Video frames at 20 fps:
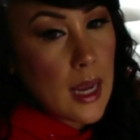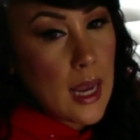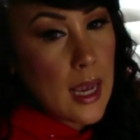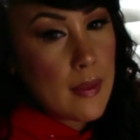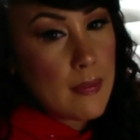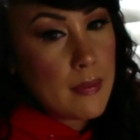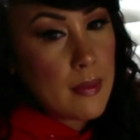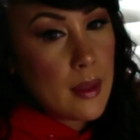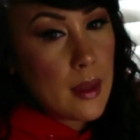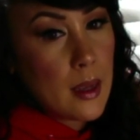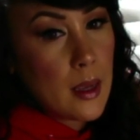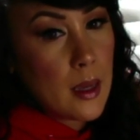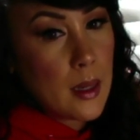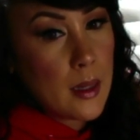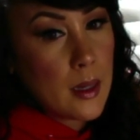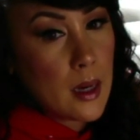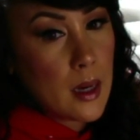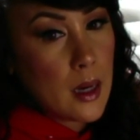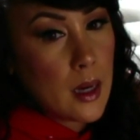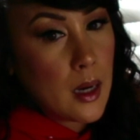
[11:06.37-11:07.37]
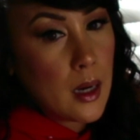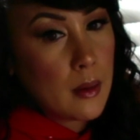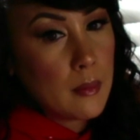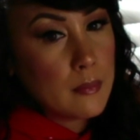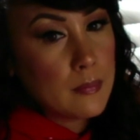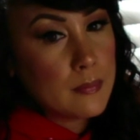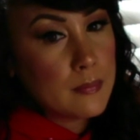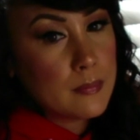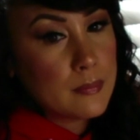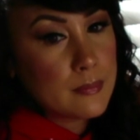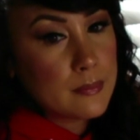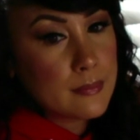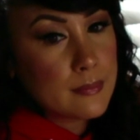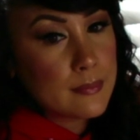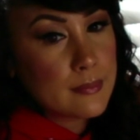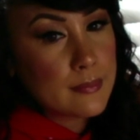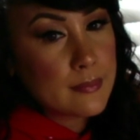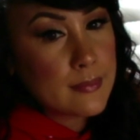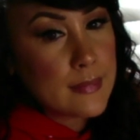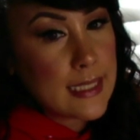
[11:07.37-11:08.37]
And then, um,
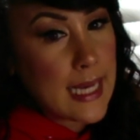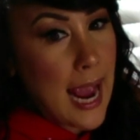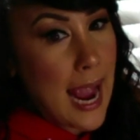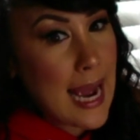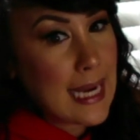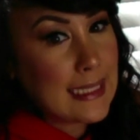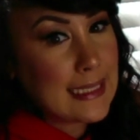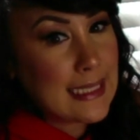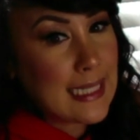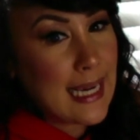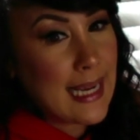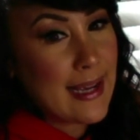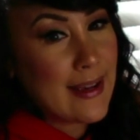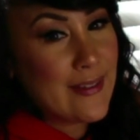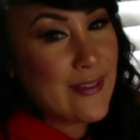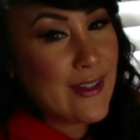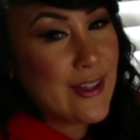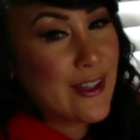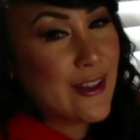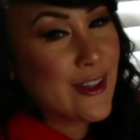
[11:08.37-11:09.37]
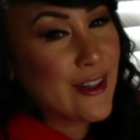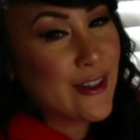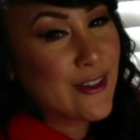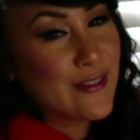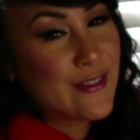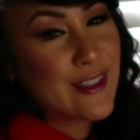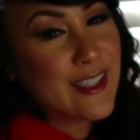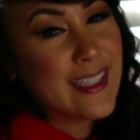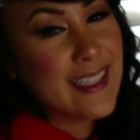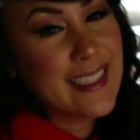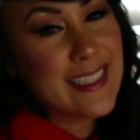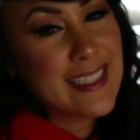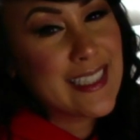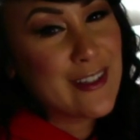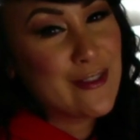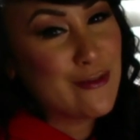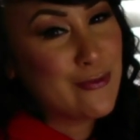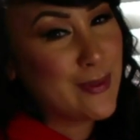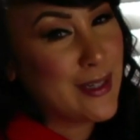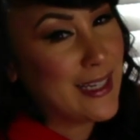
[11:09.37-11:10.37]
yeah, I have other footage
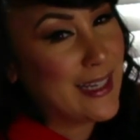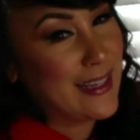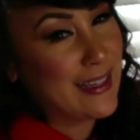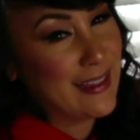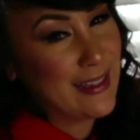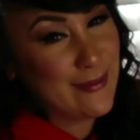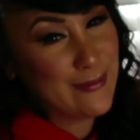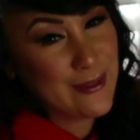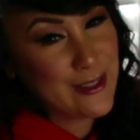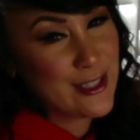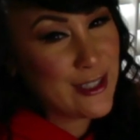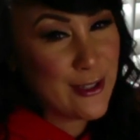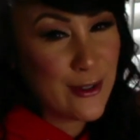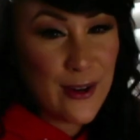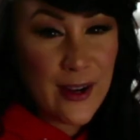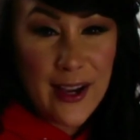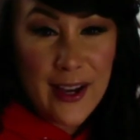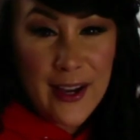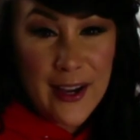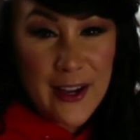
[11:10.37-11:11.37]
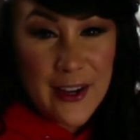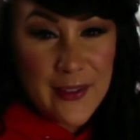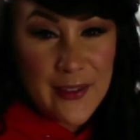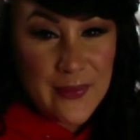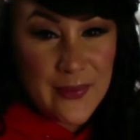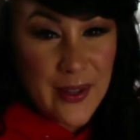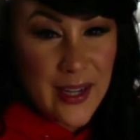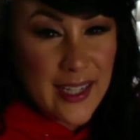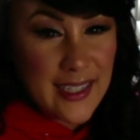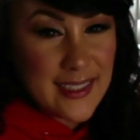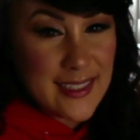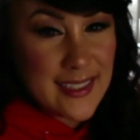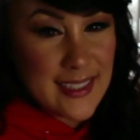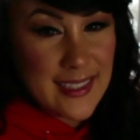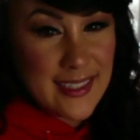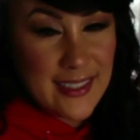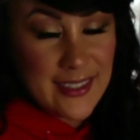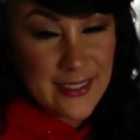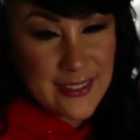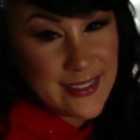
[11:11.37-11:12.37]
of meeting them too. But
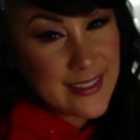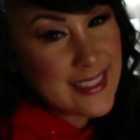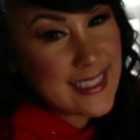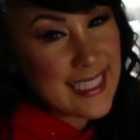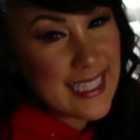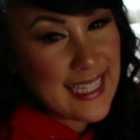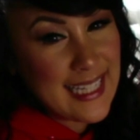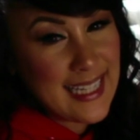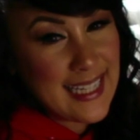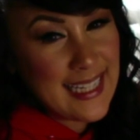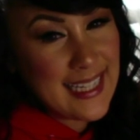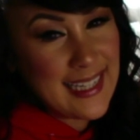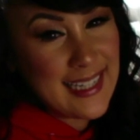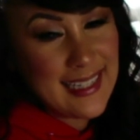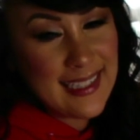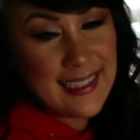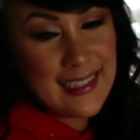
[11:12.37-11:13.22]
you'll see.